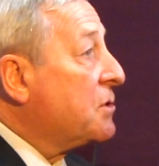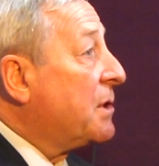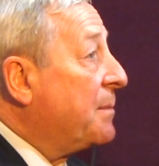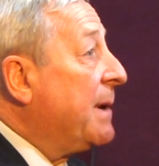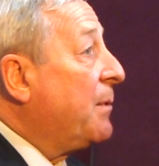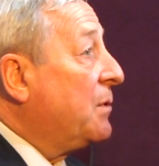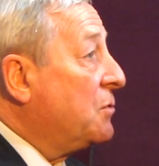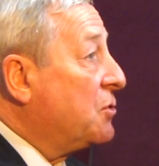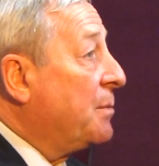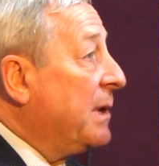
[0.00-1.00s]
those are the people
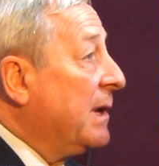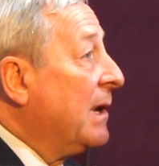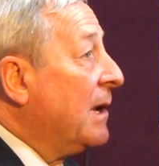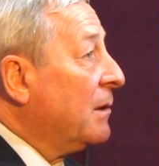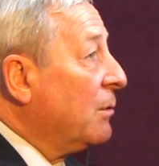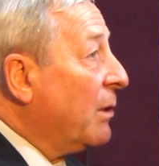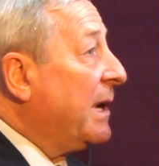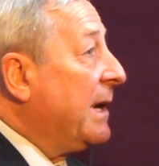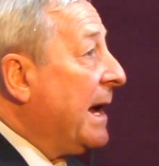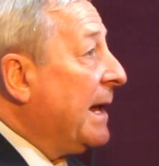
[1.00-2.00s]
you should be
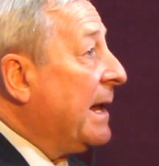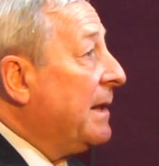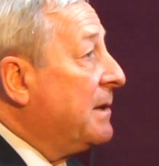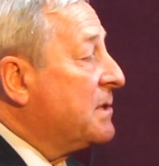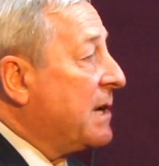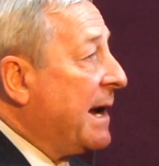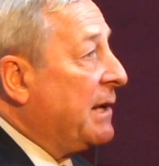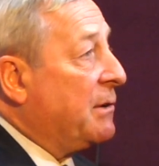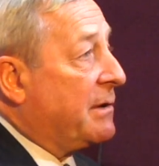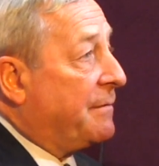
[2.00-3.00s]
looking at and
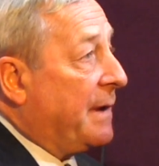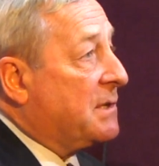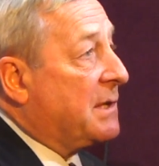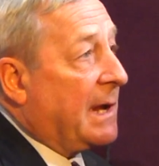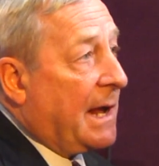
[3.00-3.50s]
designing your defense